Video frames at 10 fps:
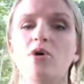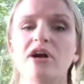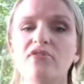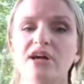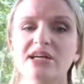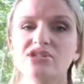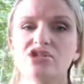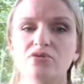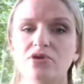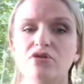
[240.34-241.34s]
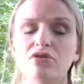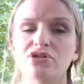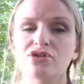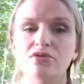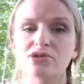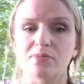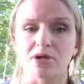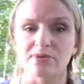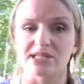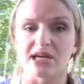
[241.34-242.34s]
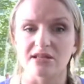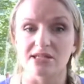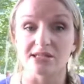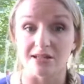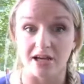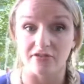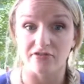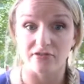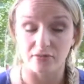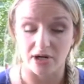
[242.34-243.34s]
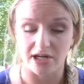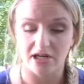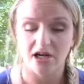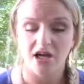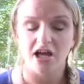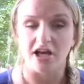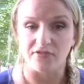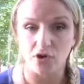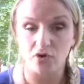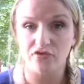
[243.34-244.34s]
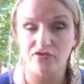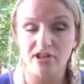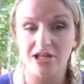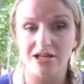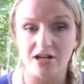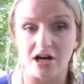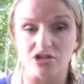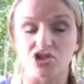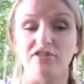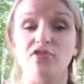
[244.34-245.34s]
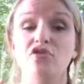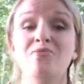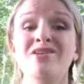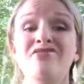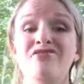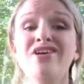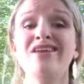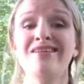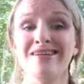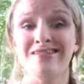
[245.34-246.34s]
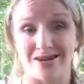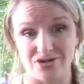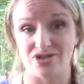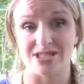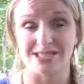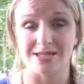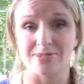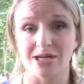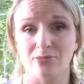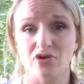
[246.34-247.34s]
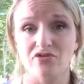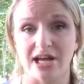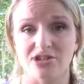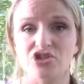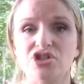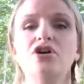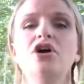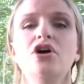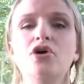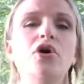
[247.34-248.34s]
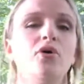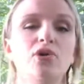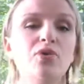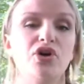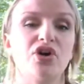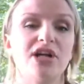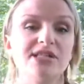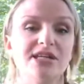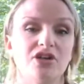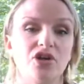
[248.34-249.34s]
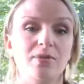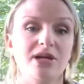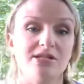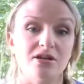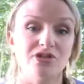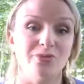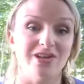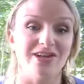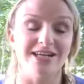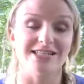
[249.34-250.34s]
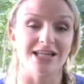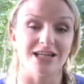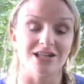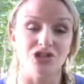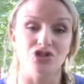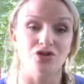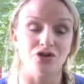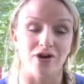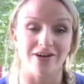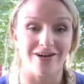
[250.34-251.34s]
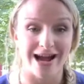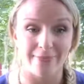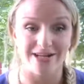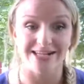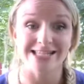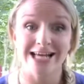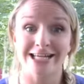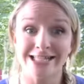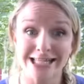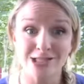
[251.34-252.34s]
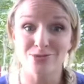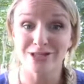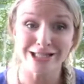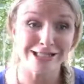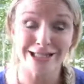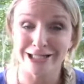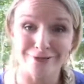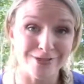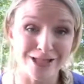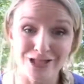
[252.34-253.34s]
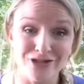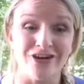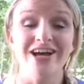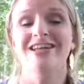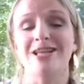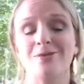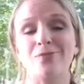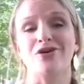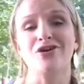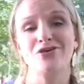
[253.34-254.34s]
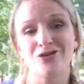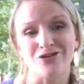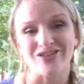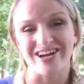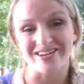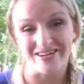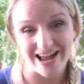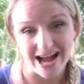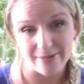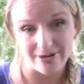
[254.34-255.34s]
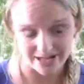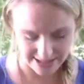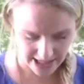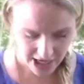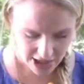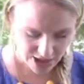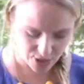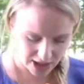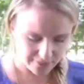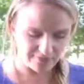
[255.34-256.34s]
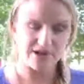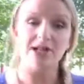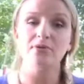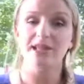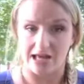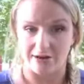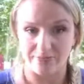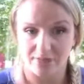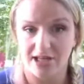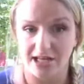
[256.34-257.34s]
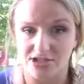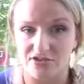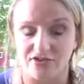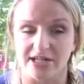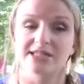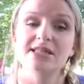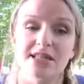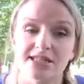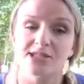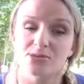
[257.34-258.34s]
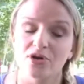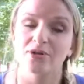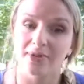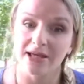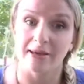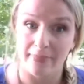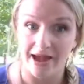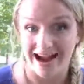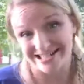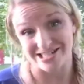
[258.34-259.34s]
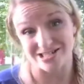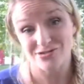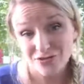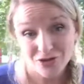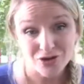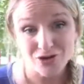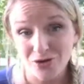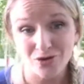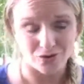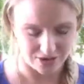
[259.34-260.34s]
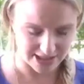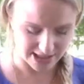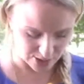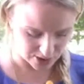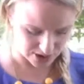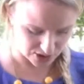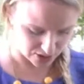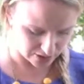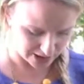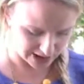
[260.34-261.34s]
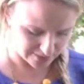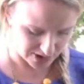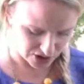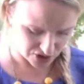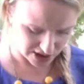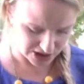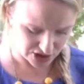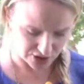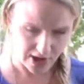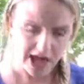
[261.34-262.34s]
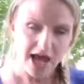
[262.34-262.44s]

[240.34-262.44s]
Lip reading: Whatever has to do with your soul's purpose on this life, right? If you're feeling a nudge, if you've been feeling a nudge since September of last year, go with what your gut is telling you because ultimately it's going to lead you to greater happiness because that's what these eclipses do. They bring you to greater happiness. So keep following that, Cancer friends. This is where the big impact is for you. This is what the solar eclipse is trying to do.